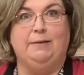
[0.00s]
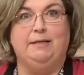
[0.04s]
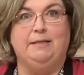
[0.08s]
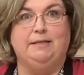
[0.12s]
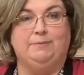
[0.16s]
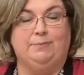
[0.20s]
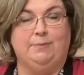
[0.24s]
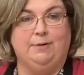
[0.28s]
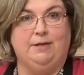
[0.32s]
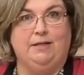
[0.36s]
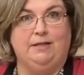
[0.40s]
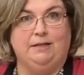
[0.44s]

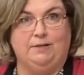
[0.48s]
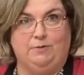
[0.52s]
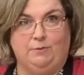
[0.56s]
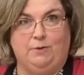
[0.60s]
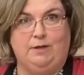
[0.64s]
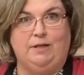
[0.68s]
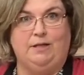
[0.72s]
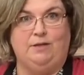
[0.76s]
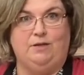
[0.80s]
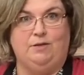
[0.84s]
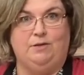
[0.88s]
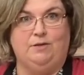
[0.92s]
It's because
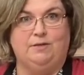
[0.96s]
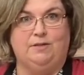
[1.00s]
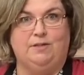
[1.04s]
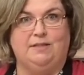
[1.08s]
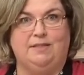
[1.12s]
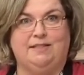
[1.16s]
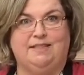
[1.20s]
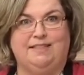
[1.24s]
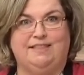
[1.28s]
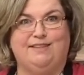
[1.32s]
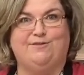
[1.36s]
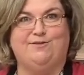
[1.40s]
we used
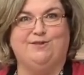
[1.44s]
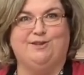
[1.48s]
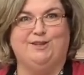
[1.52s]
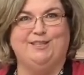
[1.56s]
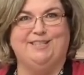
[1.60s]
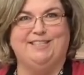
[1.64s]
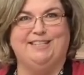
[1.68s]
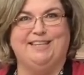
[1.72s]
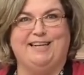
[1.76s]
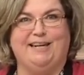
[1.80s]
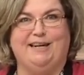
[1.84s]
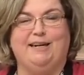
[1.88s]
a different
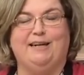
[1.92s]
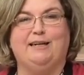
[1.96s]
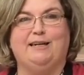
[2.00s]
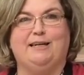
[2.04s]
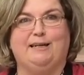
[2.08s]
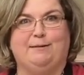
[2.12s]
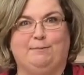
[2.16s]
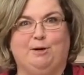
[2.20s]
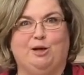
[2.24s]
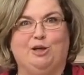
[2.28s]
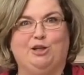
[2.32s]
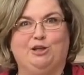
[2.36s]

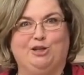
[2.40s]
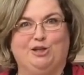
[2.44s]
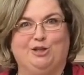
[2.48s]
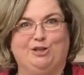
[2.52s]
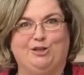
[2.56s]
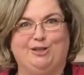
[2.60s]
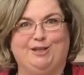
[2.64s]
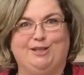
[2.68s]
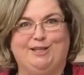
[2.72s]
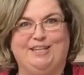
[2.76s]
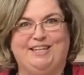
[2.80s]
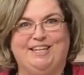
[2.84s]

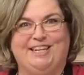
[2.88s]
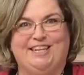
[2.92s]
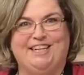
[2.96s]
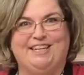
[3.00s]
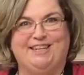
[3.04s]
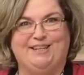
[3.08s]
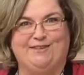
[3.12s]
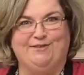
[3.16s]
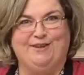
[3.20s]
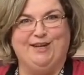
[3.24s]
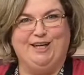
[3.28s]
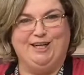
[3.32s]
commercial
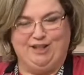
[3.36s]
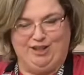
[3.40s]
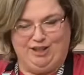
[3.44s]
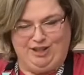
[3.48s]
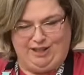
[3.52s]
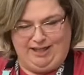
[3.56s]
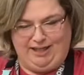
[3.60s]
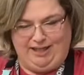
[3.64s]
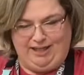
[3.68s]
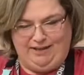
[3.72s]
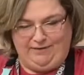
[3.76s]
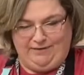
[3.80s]

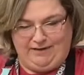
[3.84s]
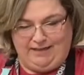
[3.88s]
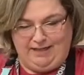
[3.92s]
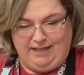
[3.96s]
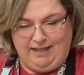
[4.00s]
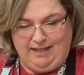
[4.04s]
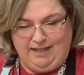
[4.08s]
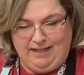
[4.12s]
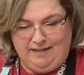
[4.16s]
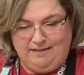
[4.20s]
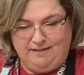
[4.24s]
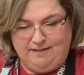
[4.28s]
convection oven.
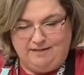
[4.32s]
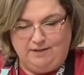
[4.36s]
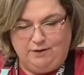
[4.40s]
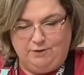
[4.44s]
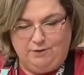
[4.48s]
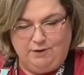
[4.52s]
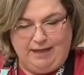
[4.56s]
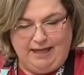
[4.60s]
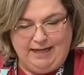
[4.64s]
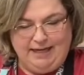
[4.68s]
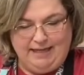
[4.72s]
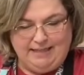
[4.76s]
So
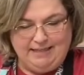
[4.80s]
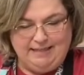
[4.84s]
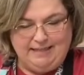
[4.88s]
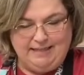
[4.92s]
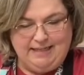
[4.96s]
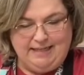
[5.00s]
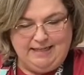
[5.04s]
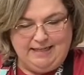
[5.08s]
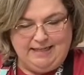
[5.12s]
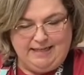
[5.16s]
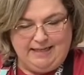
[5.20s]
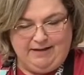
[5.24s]
like I
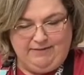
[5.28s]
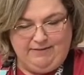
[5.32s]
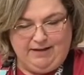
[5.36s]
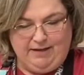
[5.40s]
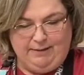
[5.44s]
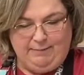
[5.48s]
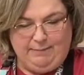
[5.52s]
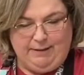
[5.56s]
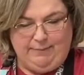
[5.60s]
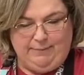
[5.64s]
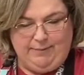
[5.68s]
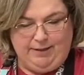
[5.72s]
said, I've
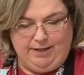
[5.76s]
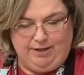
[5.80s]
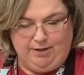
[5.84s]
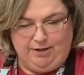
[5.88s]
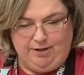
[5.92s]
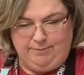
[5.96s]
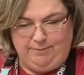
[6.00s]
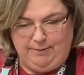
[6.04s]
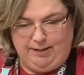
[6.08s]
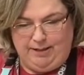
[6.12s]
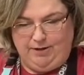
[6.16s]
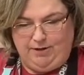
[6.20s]
got my butter
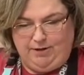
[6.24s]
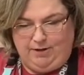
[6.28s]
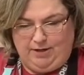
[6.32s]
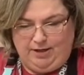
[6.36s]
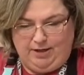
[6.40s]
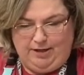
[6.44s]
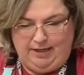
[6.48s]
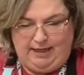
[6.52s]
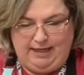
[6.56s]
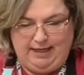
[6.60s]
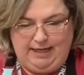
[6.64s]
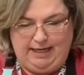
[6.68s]
and my
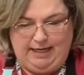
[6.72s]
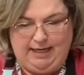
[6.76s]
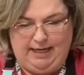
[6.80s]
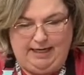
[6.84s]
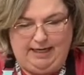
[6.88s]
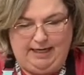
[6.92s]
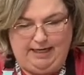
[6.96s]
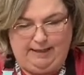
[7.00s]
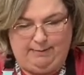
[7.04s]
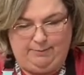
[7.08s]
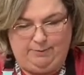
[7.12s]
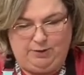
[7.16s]
garlic,
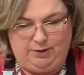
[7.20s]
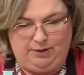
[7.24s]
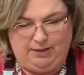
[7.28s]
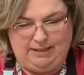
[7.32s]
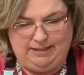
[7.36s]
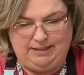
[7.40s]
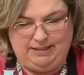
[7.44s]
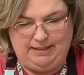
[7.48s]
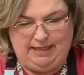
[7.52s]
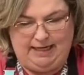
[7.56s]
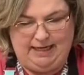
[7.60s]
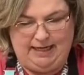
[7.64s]
and I'm going
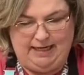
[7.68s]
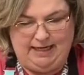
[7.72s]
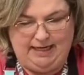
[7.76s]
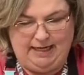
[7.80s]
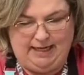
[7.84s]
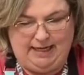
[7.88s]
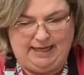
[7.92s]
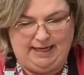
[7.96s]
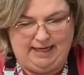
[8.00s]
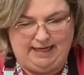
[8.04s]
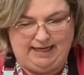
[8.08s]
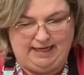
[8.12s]
to take
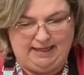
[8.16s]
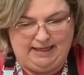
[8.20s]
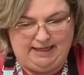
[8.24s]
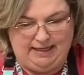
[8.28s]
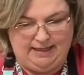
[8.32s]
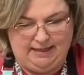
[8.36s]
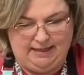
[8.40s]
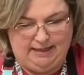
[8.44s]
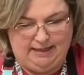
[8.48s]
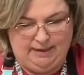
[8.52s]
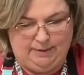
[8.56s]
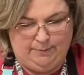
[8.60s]
a
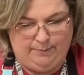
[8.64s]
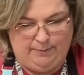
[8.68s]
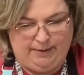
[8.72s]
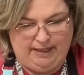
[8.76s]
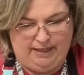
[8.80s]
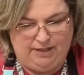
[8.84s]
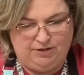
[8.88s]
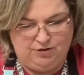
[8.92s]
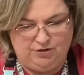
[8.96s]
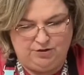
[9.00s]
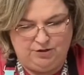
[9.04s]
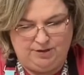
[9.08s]

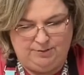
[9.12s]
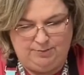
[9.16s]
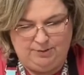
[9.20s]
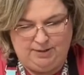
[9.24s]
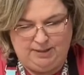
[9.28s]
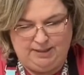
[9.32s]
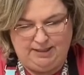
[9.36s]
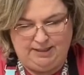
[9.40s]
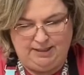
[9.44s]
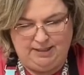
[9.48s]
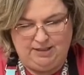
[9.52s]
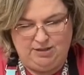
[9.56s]
pastry
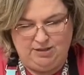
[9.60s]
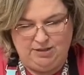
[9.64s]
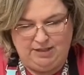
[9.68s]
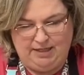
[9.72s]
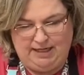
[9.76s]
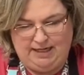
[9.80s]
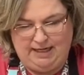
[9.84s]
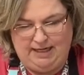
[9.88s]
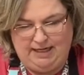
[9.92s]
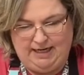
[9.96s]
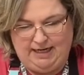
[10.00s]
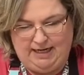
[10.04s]
brush,
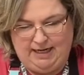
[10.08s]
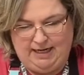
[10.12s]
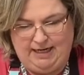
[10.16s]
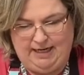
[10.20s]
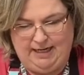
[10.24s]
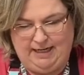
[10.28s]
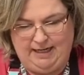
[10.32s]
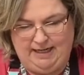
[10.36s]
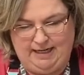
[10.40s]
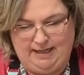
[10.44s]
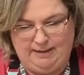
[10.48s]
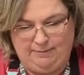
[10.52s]
and
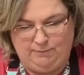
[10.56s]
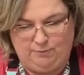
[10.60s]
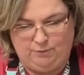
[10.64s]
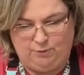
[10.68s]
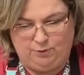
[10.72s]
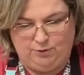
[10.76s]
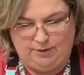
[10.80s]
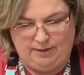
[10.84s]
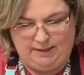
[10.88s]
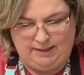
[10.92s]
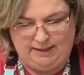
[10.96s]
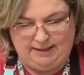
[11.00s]
I
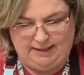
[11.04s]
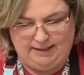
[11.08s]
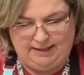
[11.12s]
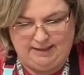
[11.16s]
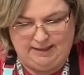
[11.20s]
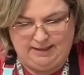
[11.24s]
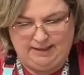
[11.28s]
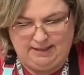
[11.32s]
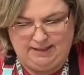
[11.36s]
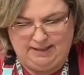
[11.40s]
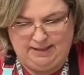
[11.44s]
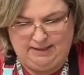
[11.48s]
am really
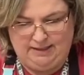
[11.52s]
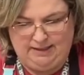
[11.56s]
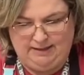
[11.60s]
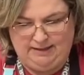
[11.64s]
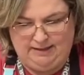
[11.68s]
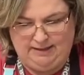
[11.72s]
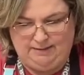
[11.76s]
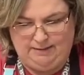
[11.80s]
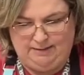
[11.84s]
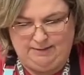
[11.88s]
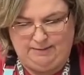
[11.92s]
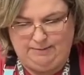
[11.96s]
going
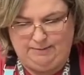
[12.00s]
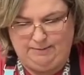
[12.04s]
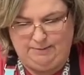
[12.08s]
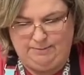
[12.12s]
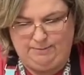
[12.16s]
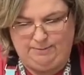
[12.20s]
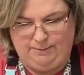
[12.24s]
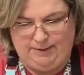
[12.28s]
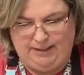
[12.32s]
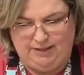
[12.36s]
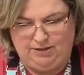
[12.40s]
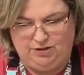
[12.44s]

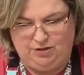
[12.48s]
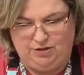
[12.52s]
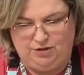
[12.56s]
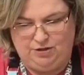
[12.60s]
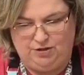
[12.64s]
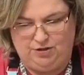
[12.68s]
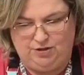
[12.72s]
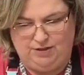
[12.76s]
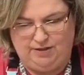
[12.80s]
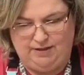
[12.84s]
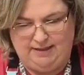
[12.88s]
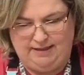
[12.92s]
to make
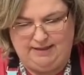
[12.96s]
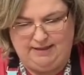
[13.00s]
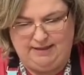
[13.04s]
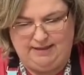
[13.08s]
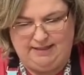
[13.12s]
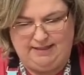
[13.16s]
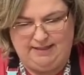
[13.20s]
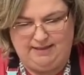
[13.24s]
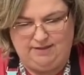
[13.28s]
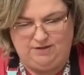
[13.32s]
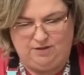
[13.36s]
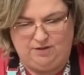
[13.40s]
sure that
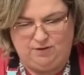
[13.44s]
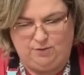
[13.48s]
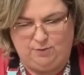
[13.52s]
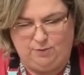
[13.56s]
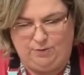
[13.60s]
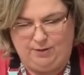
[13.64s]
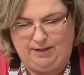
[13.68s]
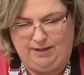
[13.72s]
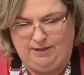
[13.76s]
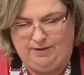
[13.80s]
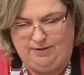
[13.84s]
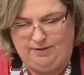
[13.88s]
these are
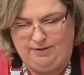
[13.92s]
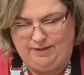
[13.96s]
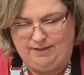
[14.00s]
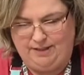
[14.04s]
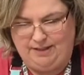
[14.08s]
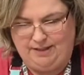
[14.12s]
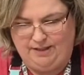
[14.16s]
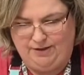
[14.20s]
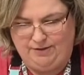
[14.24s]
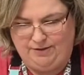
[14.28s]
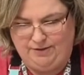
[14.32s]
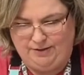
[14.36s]
well
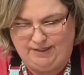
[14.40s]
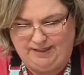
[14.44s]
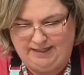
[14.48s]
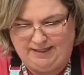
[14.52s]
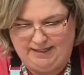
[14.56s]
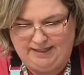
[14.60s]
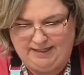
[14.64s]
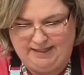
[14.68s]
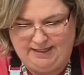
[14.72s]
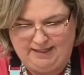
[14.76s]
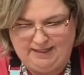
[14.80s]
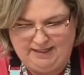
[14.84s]

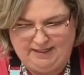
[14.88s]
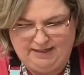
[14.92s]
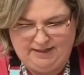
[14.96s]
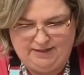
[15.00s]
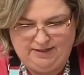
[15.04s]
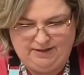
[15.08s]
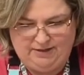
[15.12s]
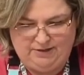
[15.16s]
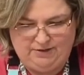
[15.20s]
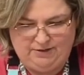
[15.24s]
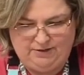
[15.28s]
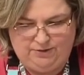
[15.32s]
coated
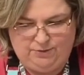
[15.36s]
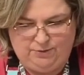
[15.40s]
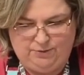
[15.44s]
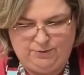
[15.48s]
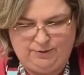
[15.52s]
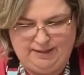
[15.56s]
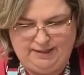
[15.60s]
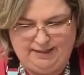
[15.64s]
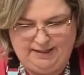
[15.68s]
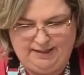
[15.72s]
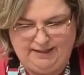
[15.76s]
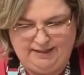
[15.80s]

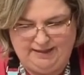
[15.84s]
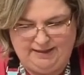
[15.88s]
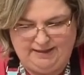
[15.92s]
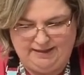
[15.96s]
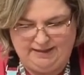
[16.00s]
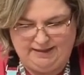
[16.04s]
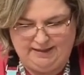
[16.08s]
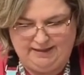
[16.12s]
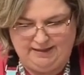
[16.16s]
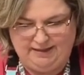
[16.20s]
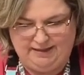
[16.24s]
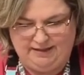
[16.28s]
with
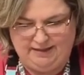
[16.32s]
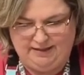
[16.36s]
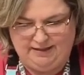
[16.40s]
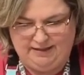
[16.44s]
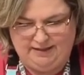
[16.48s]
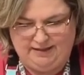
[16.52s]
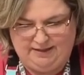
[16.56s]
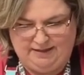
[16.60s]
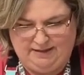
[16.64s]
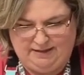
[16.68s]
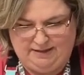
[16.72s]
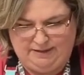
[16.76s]

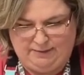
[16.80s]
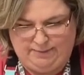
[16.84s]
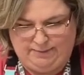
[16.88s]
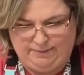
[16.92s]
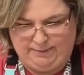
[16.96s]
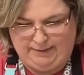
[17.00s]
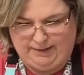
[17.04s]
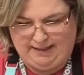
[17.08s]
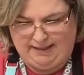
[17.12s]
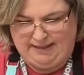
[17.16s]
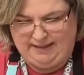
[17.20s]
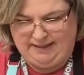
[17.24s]

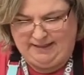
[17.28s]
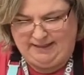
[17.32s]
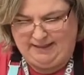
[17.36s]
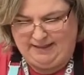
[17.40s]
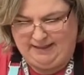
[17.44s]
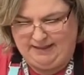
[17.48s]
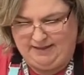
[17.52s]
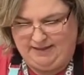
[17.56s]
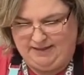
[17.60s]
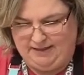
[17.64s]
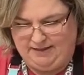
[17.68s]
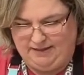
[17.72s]

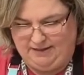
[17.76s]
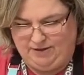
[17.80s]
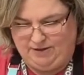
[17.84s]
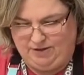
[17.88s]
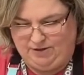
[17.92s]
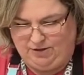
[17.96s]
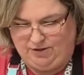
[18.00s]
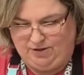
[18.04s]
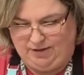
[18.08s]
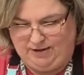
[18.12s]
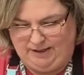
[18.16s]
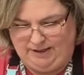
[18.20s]
my
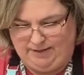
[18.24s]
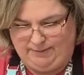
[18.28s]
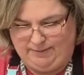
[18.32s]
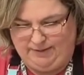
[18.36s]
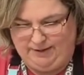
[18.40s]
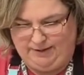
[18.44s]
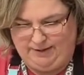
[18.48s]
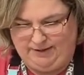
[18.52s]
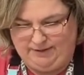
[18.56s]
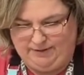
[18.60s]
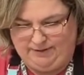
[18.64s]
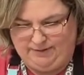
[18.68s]
garlic
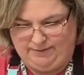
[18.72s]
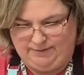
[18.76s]
butter.